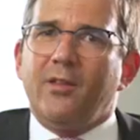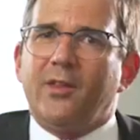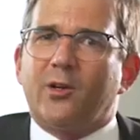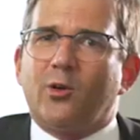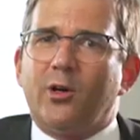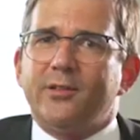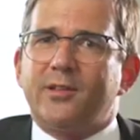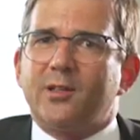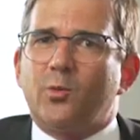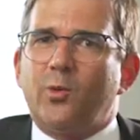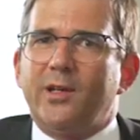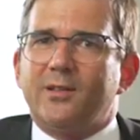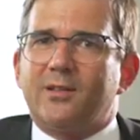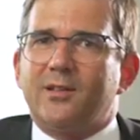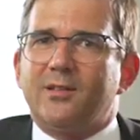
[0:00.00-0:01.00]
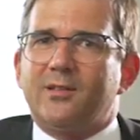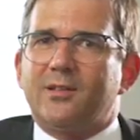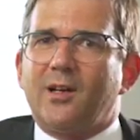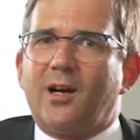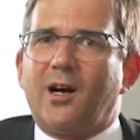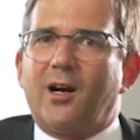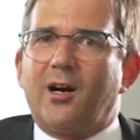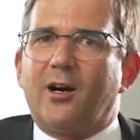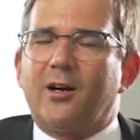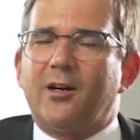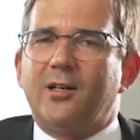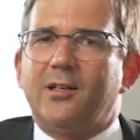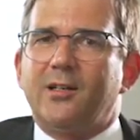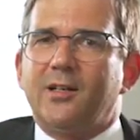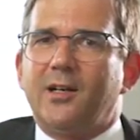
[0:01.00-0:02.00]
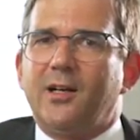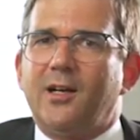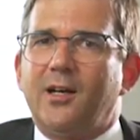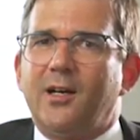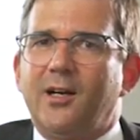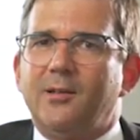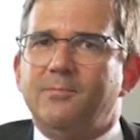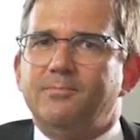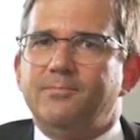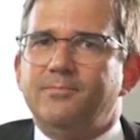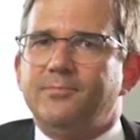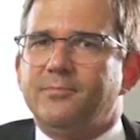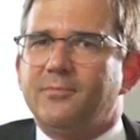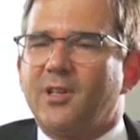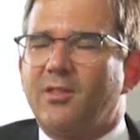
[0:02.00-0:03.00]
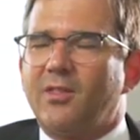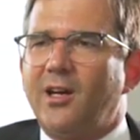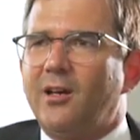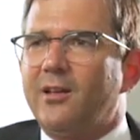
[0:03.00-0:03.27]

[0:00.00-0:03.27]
The consequences are, there